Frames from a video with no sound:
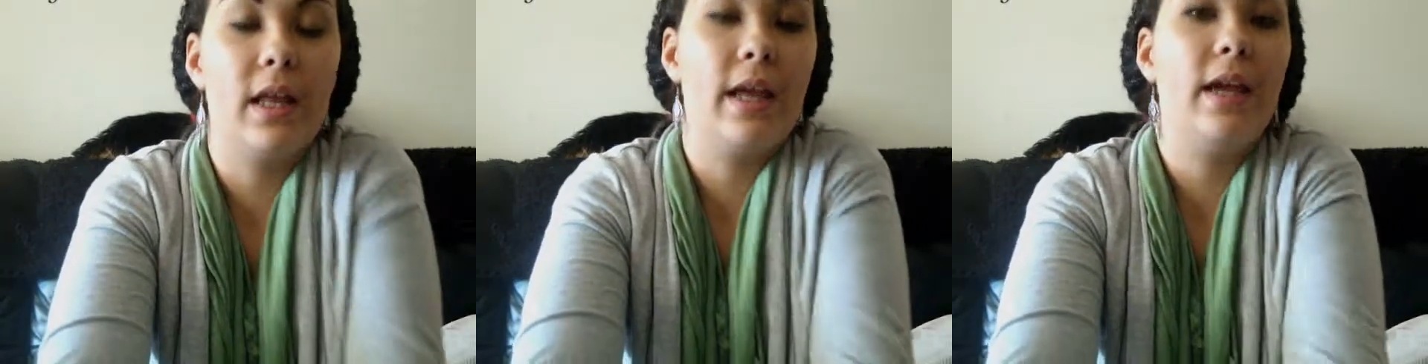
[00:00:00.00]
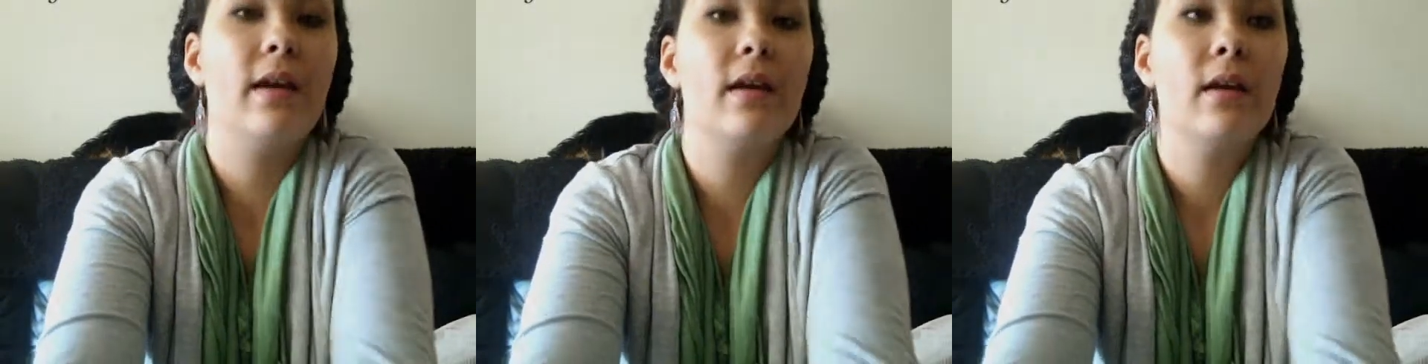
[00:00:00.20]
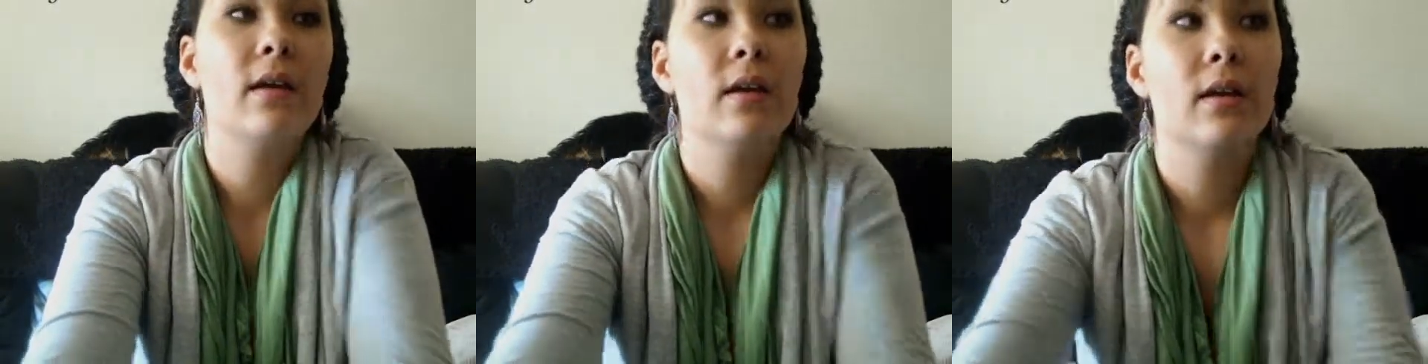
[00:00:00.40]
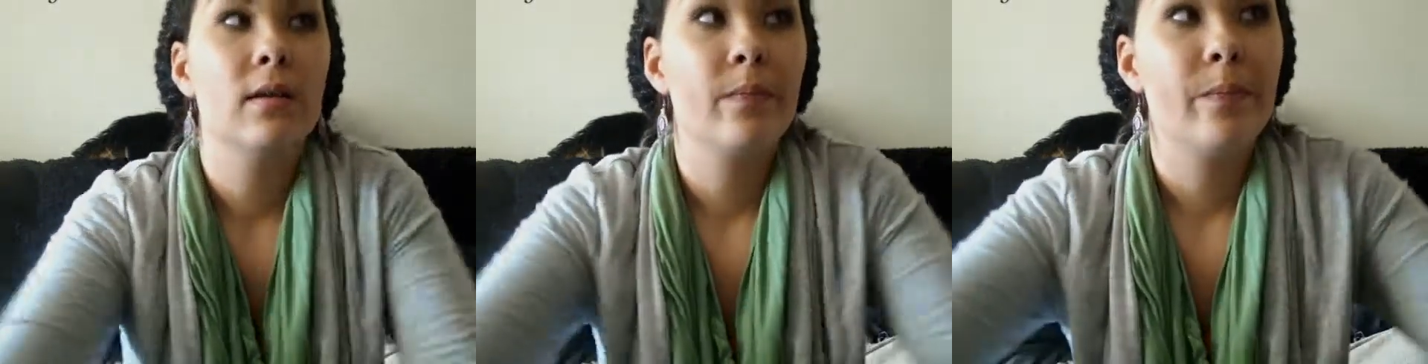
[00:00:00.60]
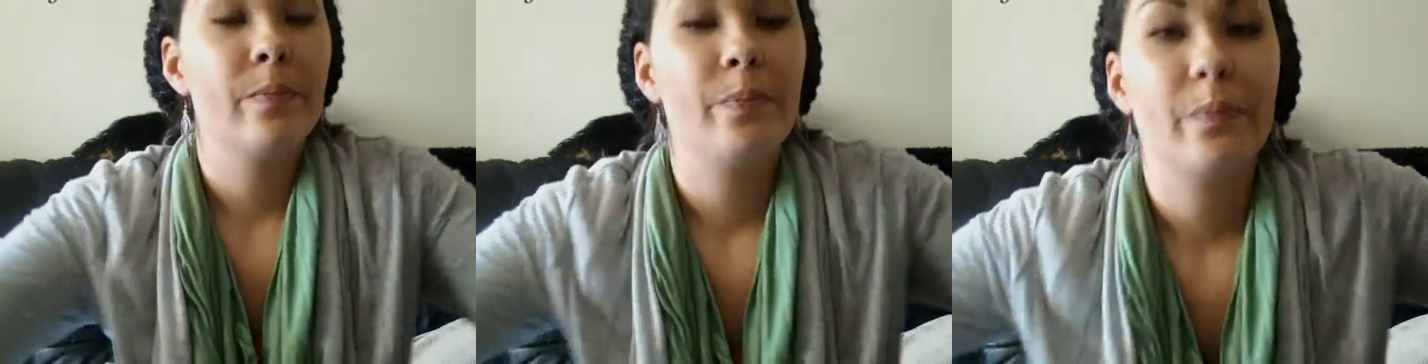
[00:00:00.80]
like,
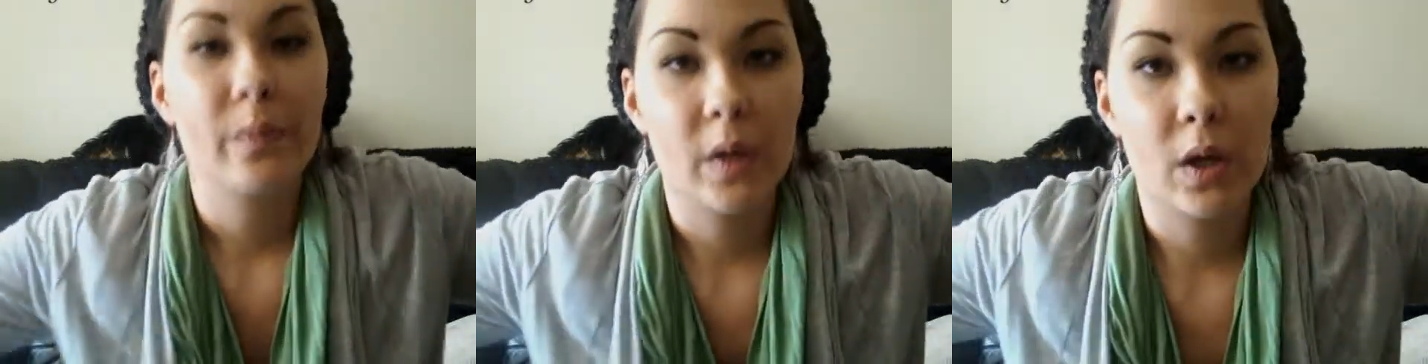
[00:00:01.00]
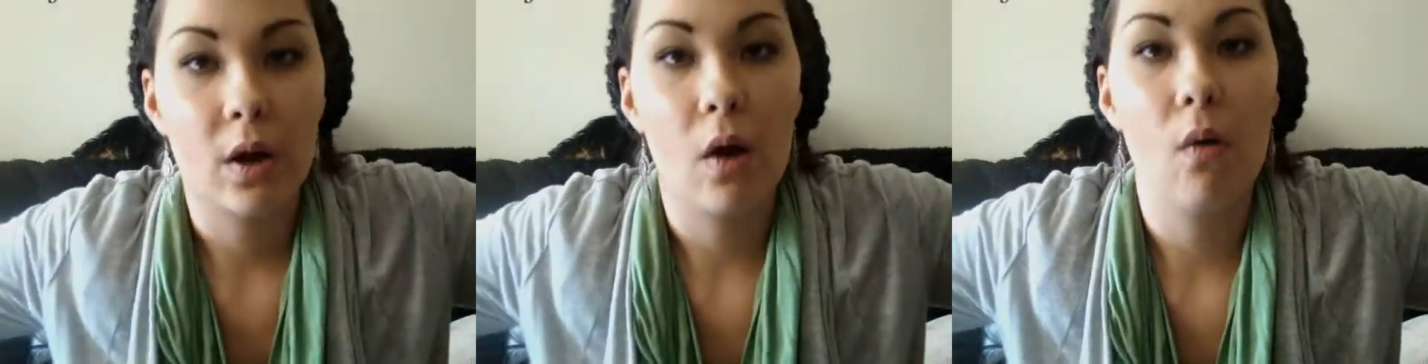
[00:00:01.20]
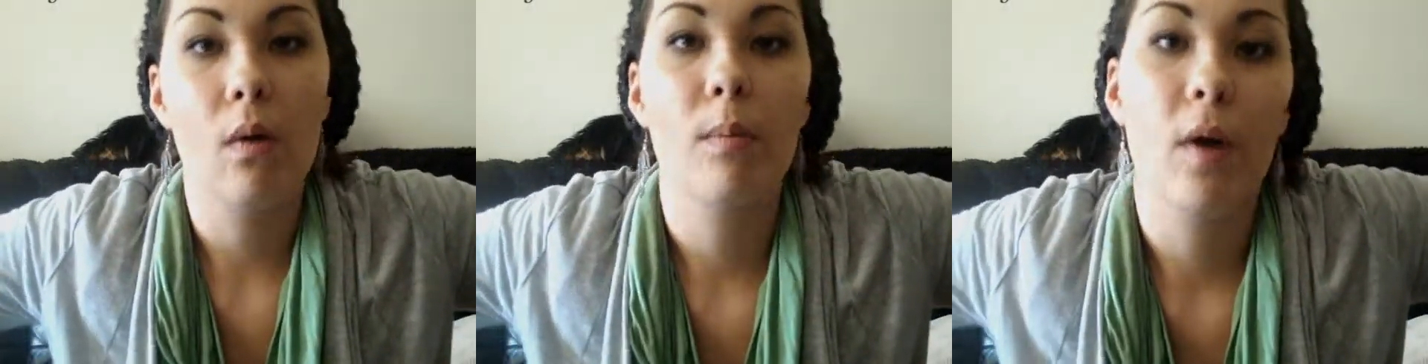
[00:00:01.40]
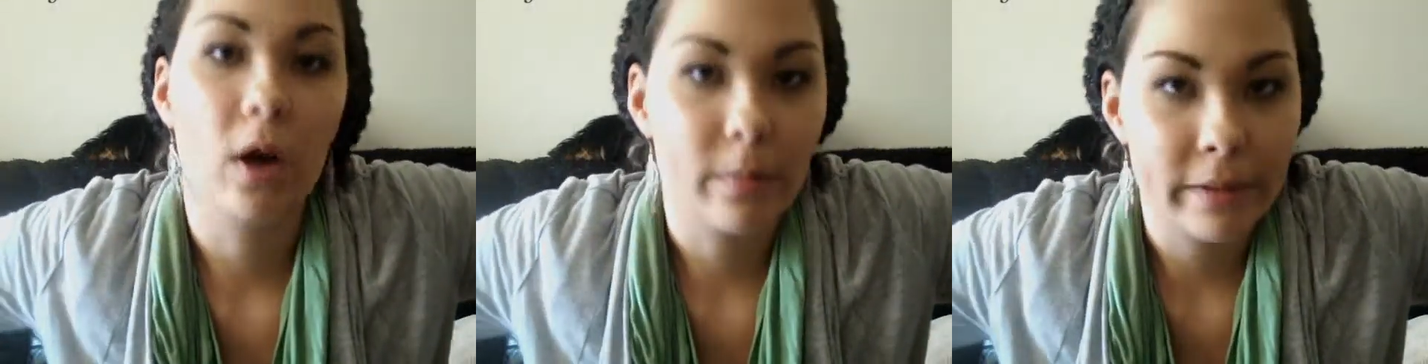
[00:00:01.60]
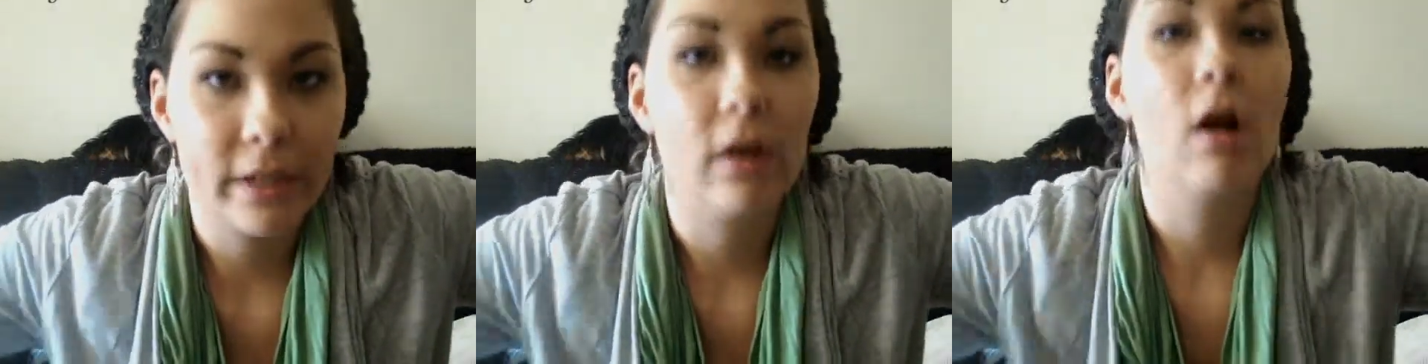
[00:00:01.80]
you know, a
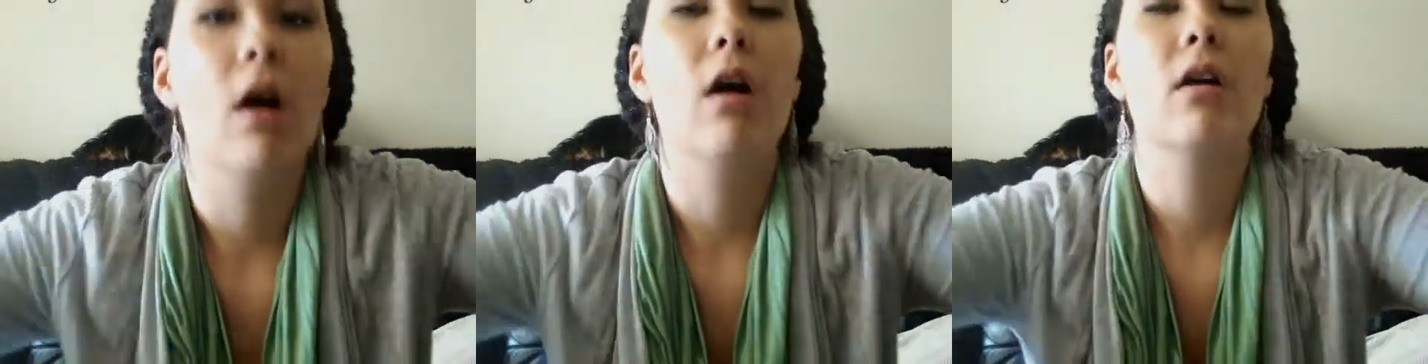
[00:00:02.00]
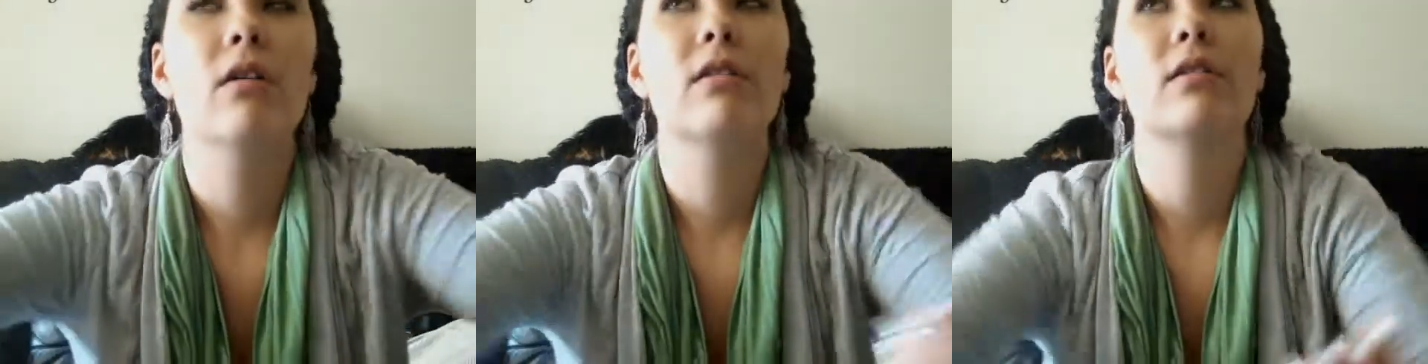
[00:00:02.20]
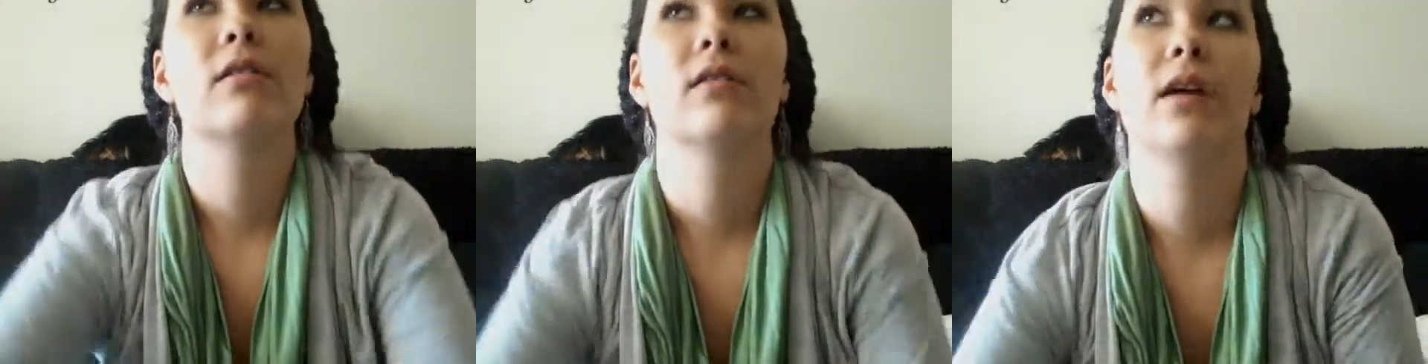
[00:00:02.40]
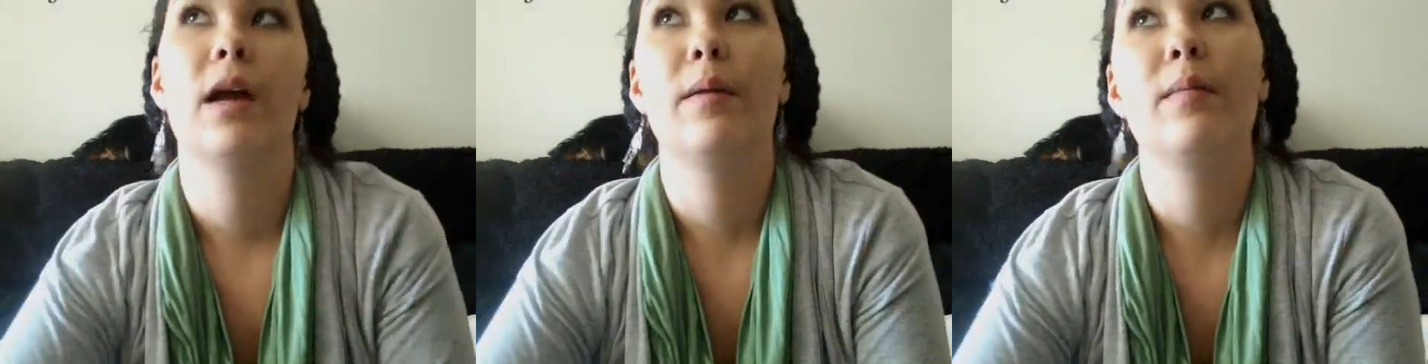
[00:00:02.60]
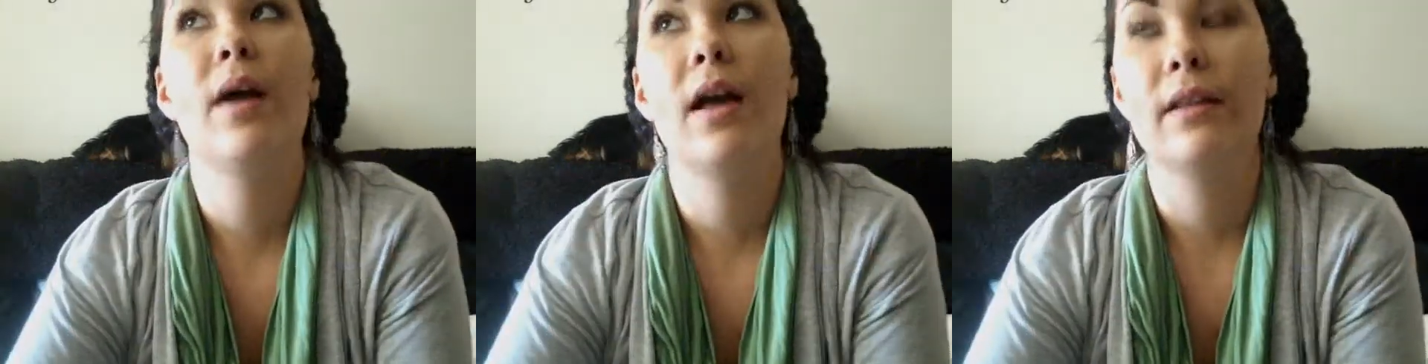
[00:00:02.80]
Barbie doll.
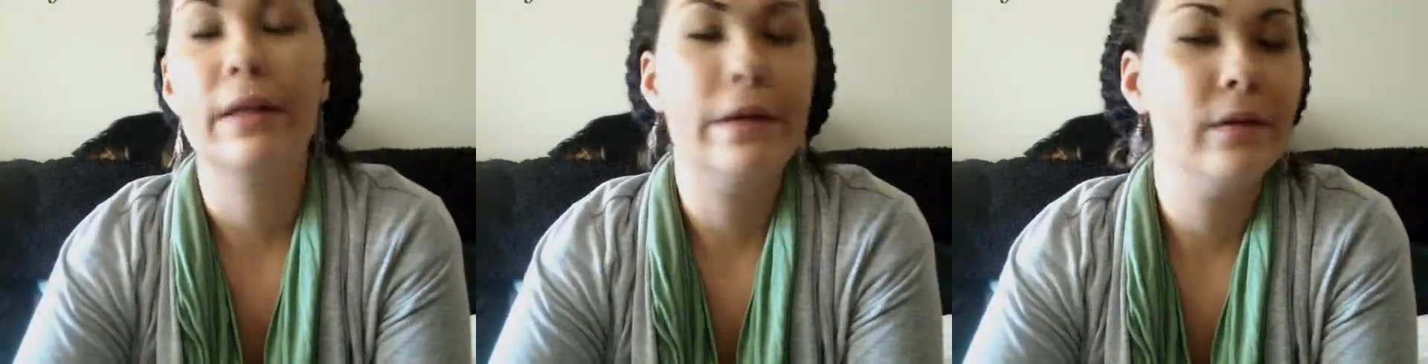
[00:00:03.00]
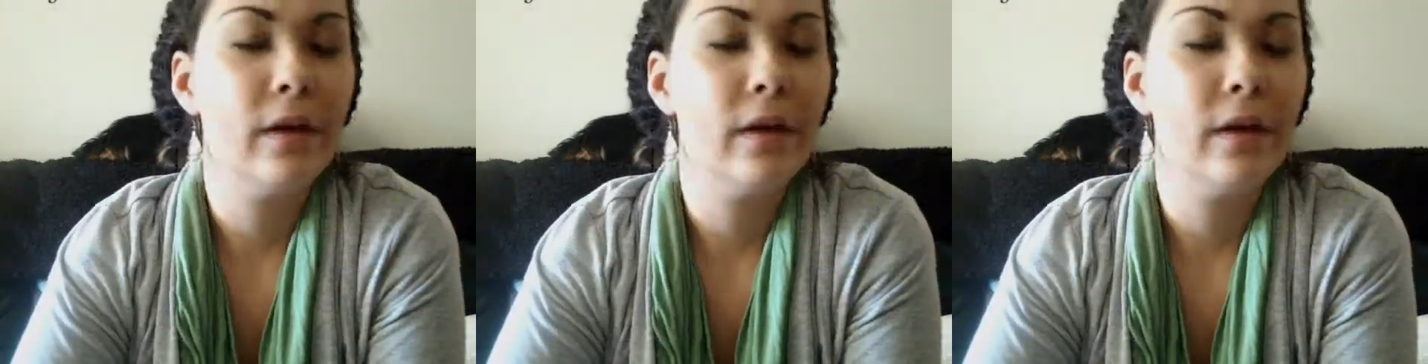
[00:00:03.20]
I'm not